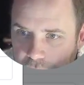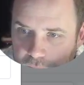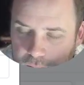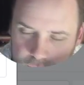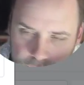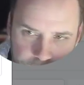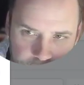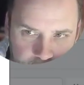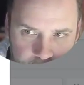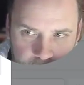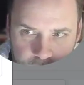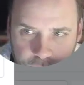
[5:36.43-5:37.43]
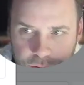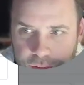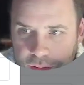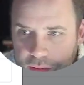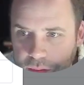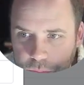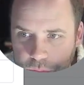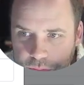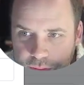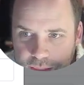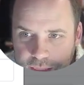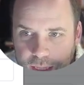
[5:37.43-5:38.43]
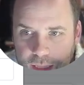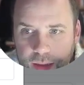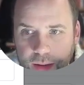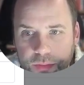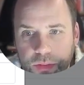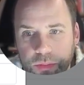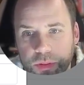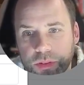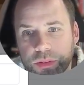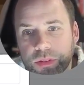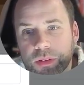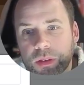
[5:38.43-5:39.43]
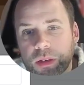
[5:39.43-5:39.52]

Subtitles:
in a field that you've created, it would say date afterwards.